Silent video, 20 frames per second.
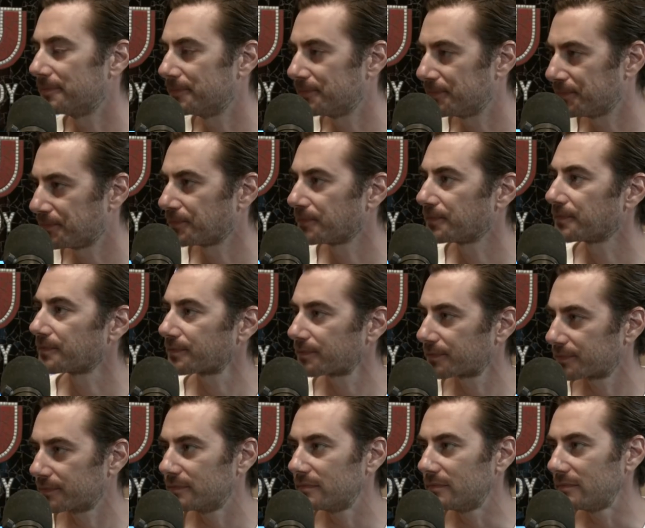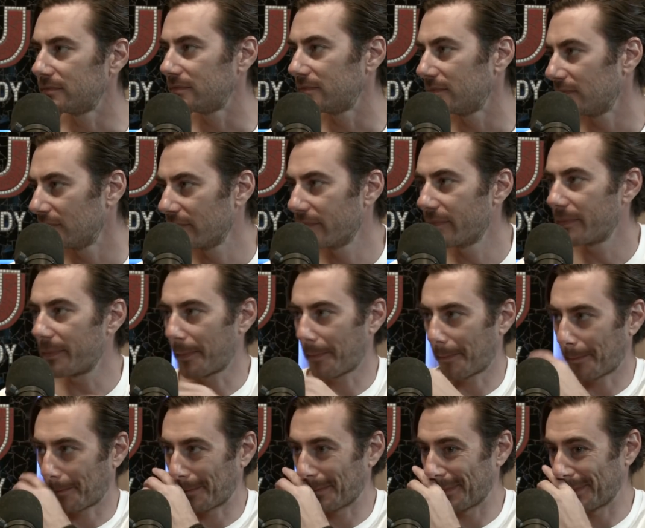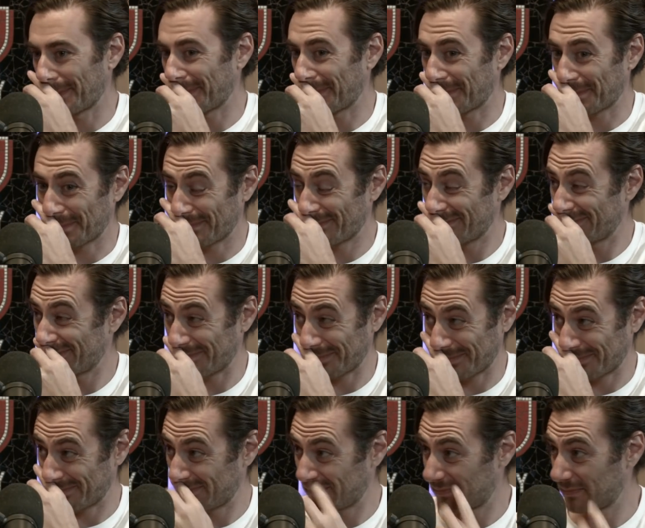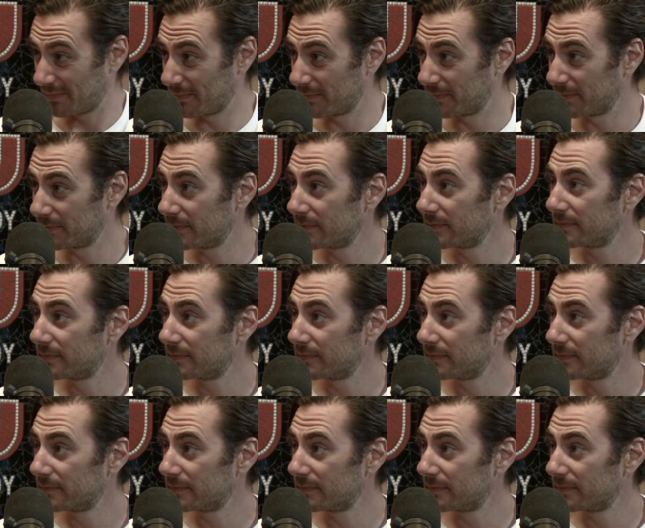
like when my wife, I told my fucking wife that I was going to marry her